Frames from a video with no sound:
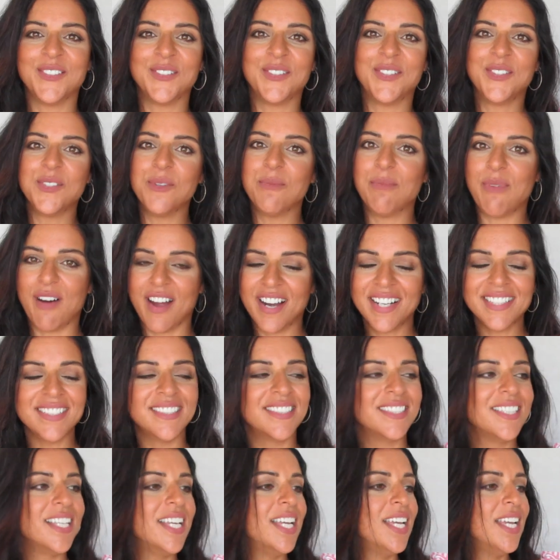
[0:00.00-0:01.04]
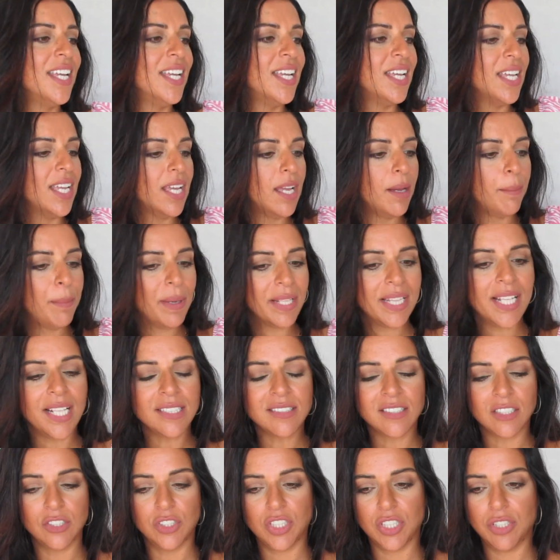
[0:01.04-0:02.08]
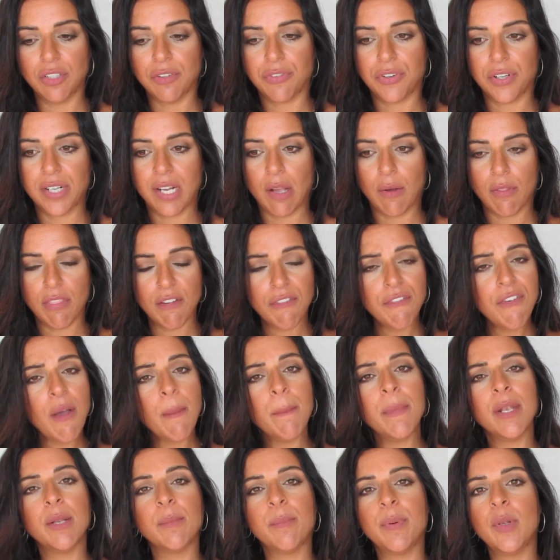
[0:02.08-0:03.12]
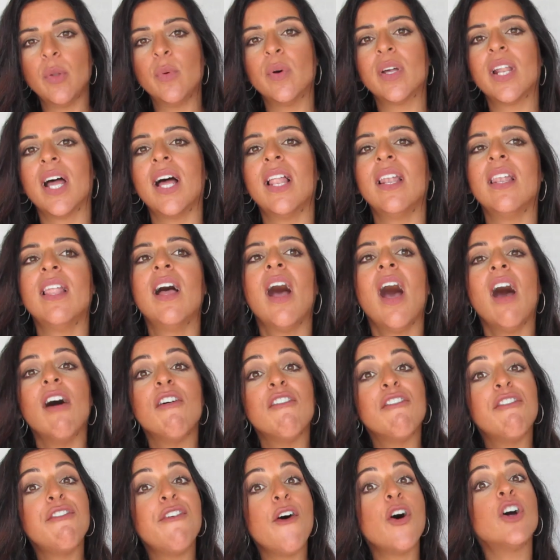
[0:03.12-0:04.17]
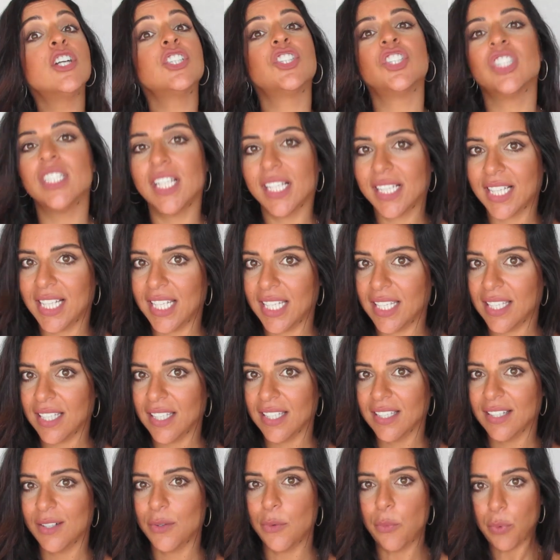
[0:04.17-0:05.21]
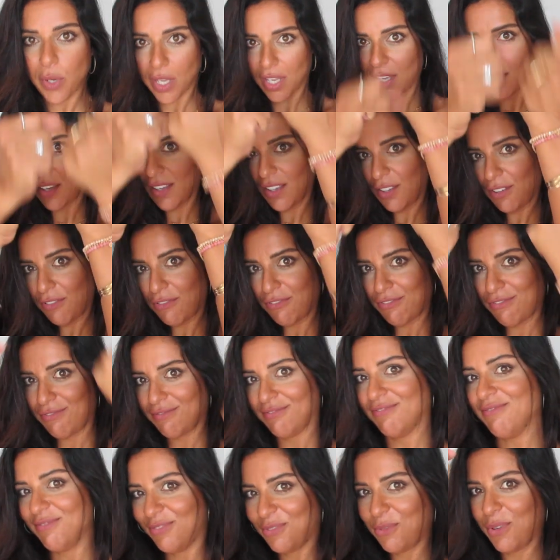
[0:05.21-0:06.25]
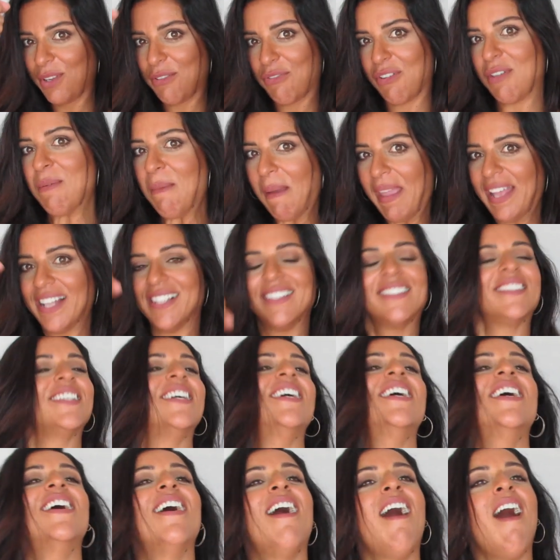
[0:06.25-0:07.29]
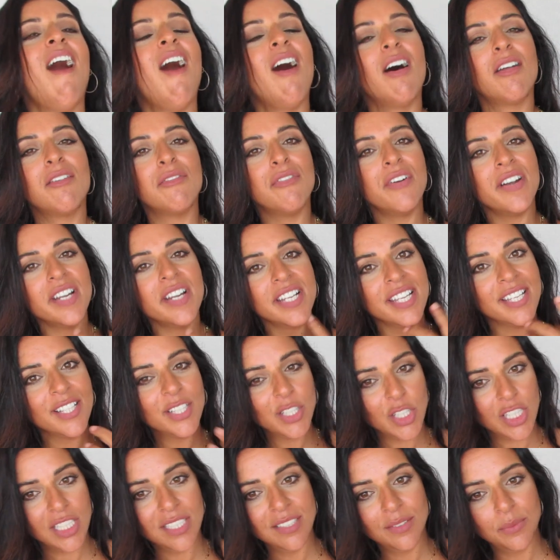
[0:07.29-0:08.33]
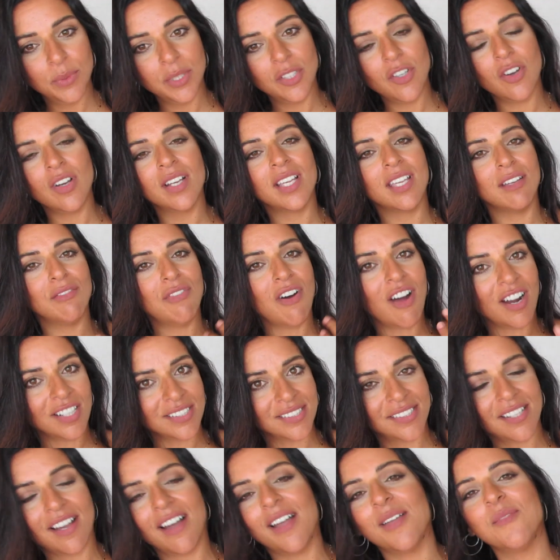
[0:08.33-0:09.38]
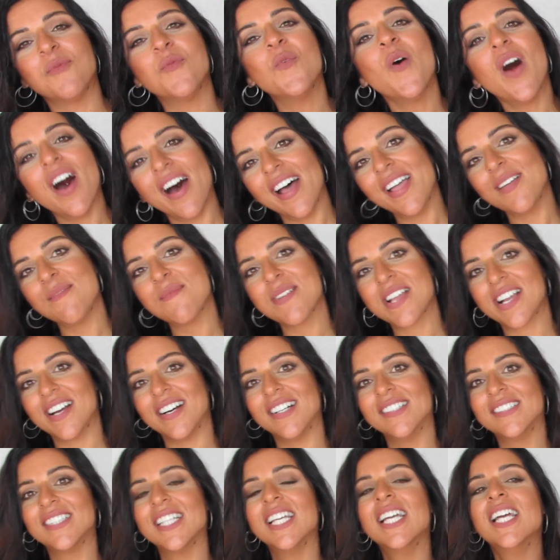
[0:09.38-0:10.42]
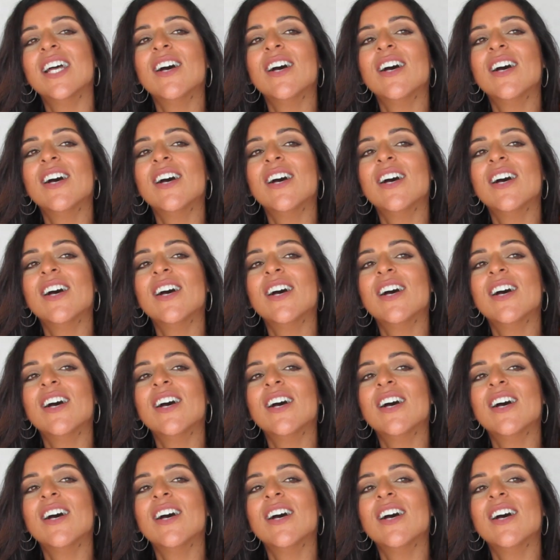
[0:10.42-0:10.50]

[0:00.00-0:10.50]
two parts. But let's continue for now. The feminine plural. Fortunately, we females are very good. We don't give hard time. Why? Because